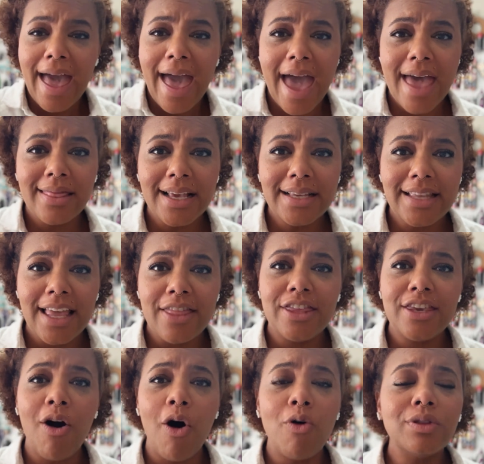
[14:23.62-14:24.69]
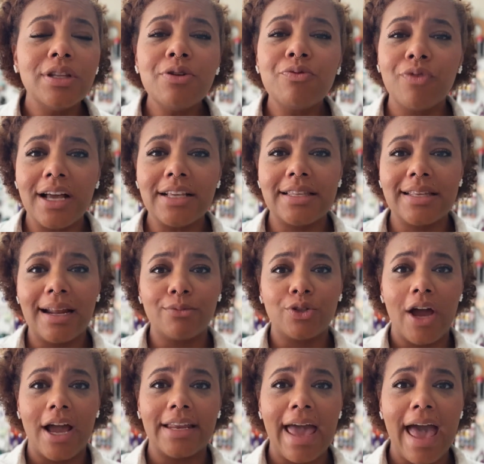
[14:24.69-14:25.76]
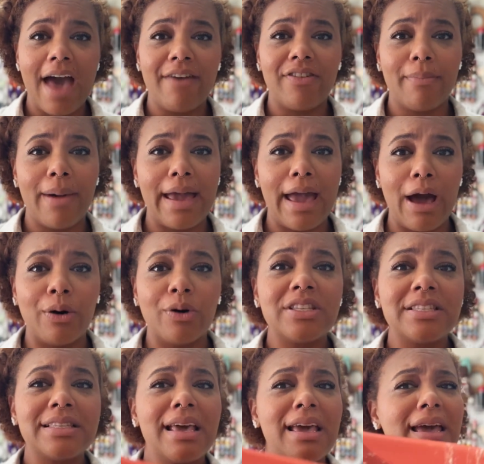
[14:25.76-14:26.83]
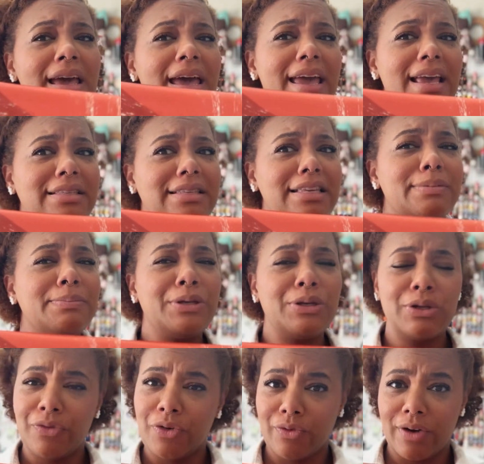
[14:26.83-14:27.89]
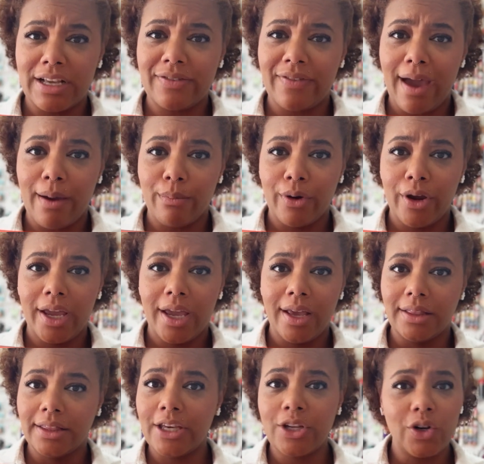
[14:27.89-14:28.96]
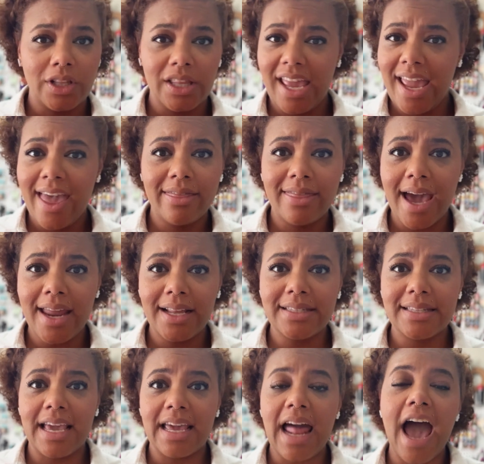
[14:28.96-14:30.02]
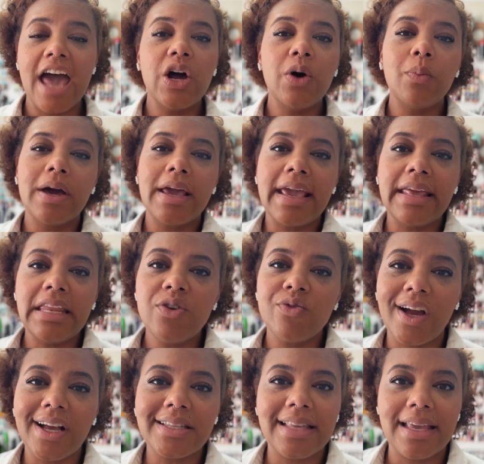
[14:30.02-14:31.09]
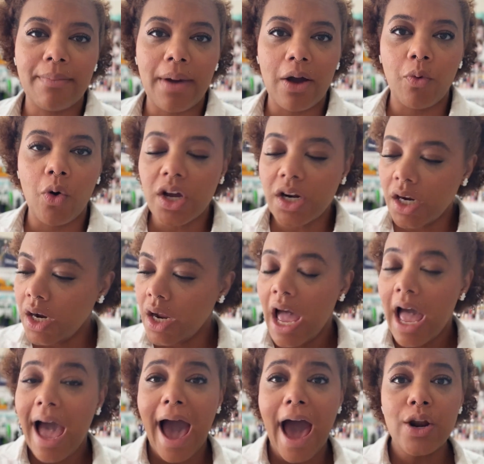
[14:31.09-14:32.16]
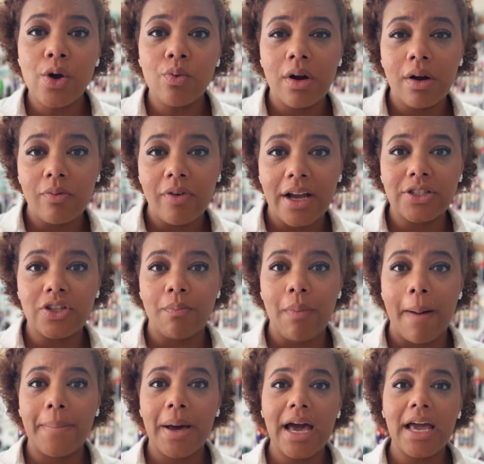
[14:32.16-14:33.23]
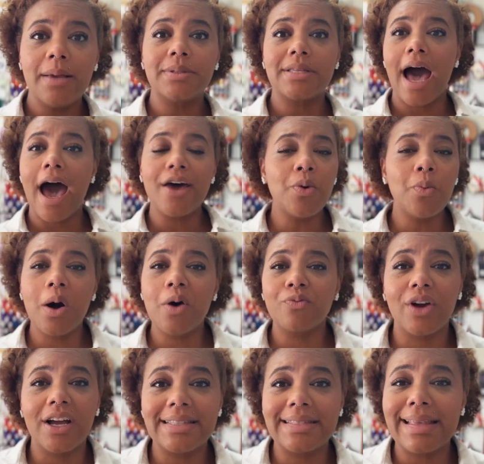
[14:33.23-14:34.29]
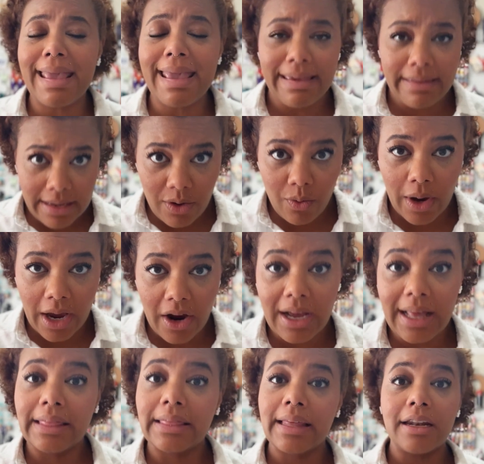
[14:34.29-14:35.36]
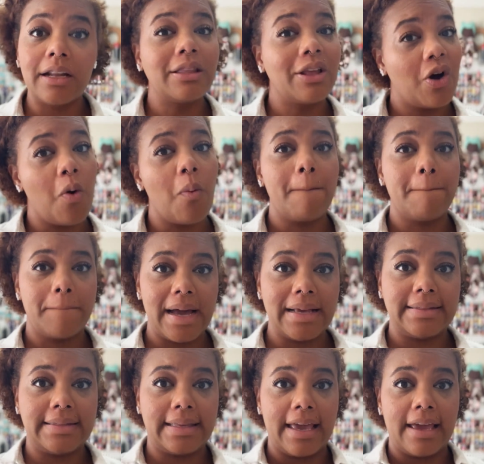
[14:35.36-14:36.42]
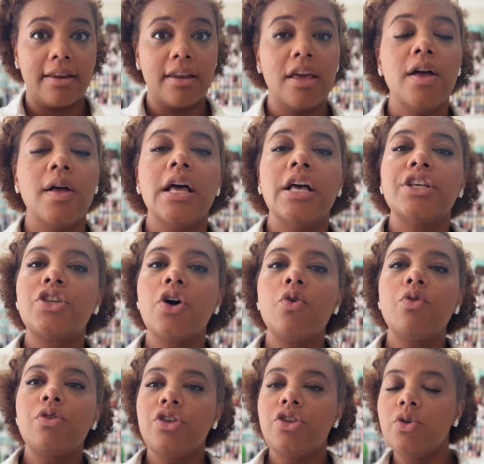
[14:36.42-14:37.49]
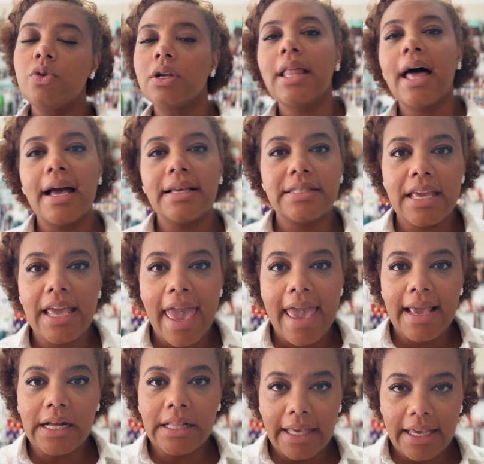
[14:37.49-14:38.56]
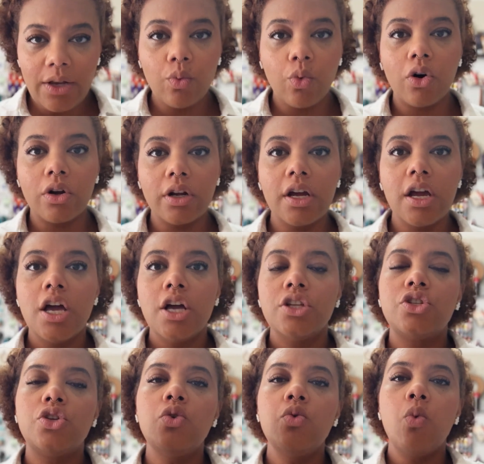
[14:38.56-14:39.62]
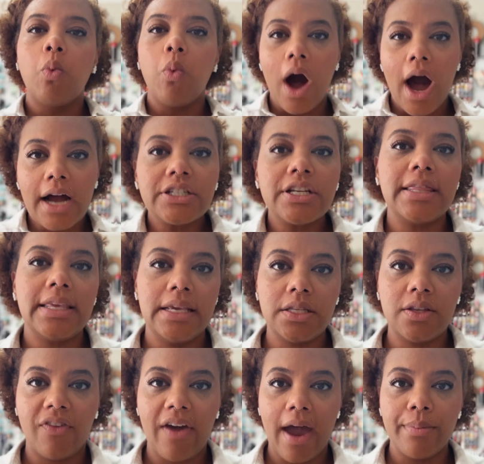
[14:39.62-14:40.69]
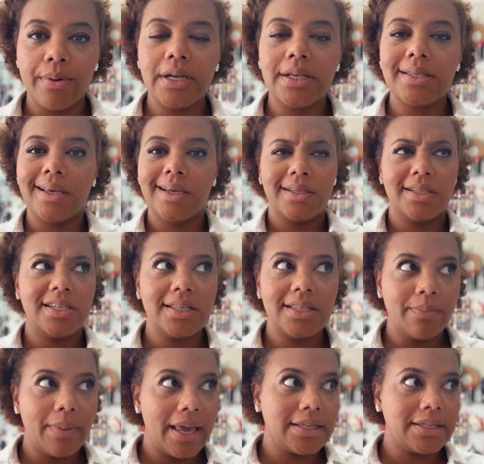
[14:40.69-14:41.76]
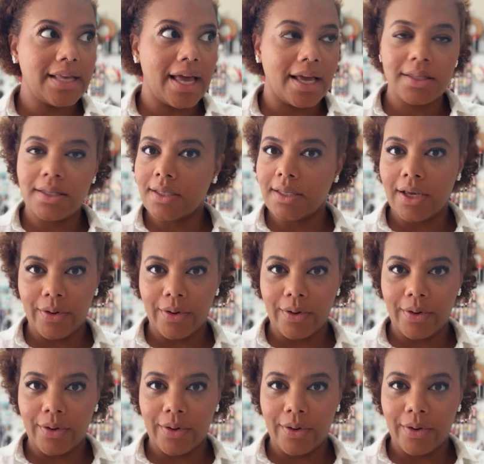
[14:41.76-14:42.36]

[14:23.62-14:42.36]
And listen, the only rust that I'm trying to have in my house is this beautiful rust fabric. Literally, that is it. I don't want any rust in my water. I don't want rust on my pipes. I don't want rust anywhere, let alone my skin. So utilizing a clean water to wash these fabrics just makes sense,